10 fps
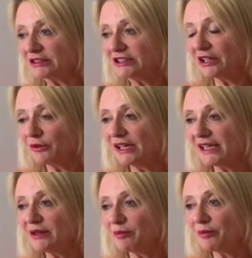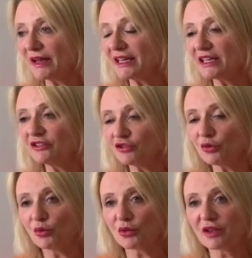generally making
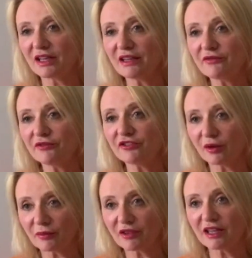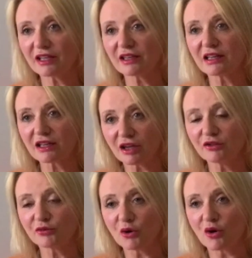sure that if something
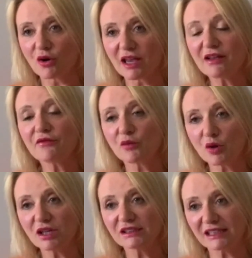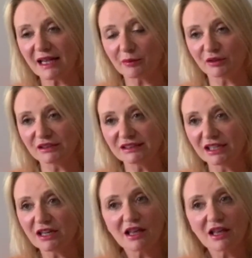goes wrong, if the worst happens,